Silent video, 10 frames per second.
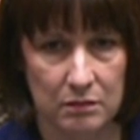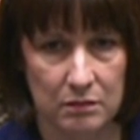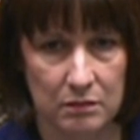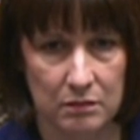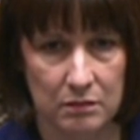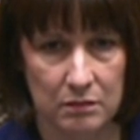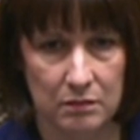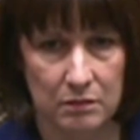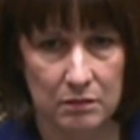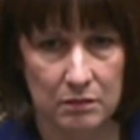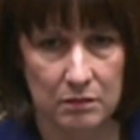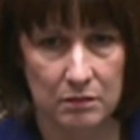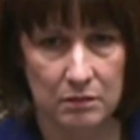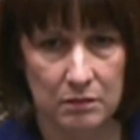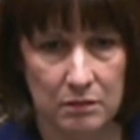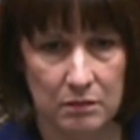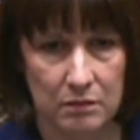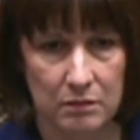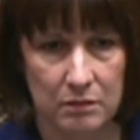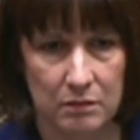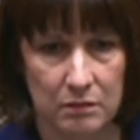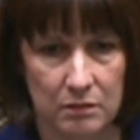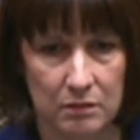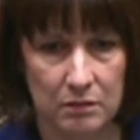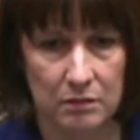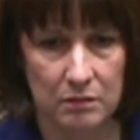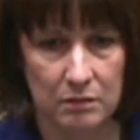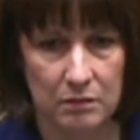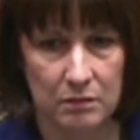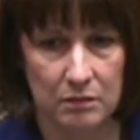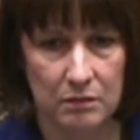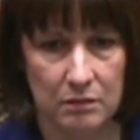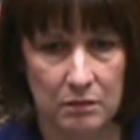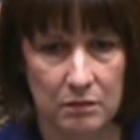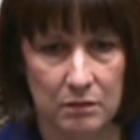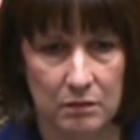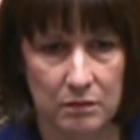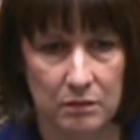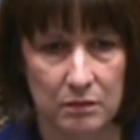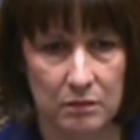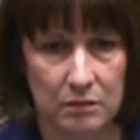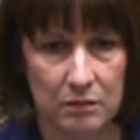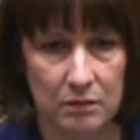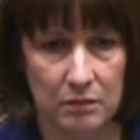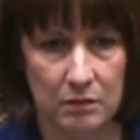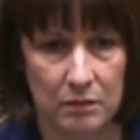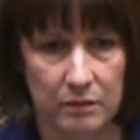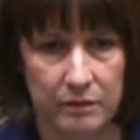(not speaking)